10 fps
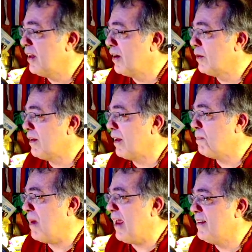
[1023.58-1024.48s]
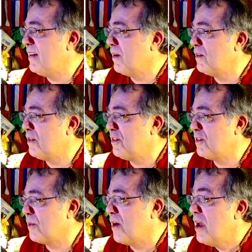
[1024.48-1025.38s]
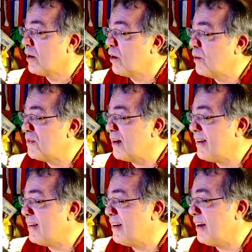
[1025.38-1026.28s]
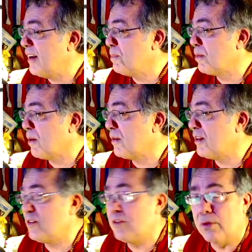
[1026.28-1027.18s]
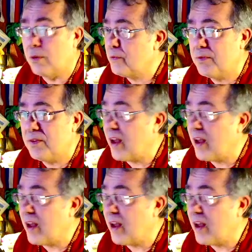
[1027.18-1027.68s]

It looked like painted onto the shore. COVID-19 has brought us tough